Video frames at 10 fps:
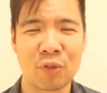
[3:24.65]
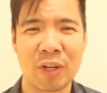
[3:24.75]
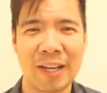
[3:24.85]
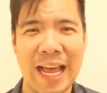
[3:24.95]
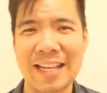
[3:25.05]
to
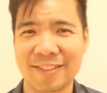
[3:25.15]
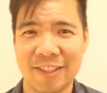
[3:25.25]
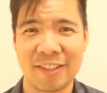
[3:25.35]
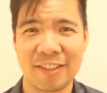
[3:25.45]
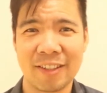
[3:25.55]
the last
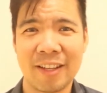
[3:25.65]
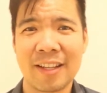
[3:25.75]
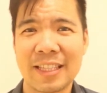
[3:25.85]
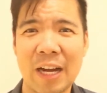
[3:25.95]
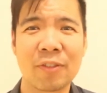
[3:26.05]
year,
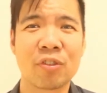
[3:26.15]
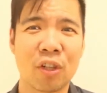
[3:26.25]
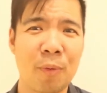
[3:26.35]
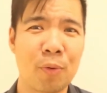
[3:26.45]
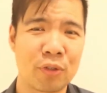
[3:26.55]
down
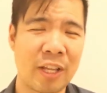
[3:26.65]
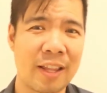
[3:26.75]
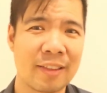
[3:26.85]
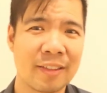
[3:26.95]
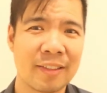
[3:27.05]
thirty percent,